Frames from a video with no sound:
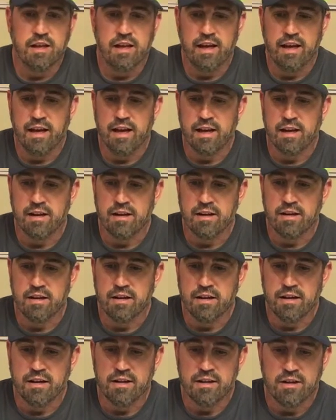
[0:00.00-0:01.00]
and
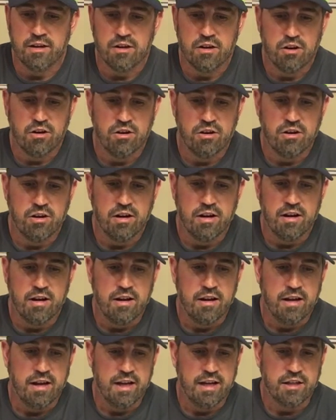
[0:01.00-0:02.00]
in the dirt
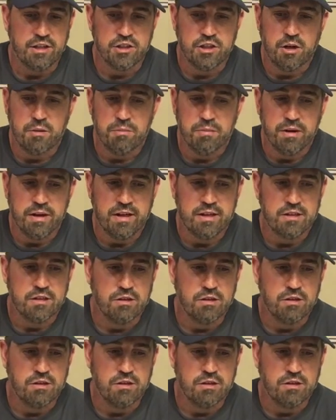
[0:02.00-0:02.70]
and jump it.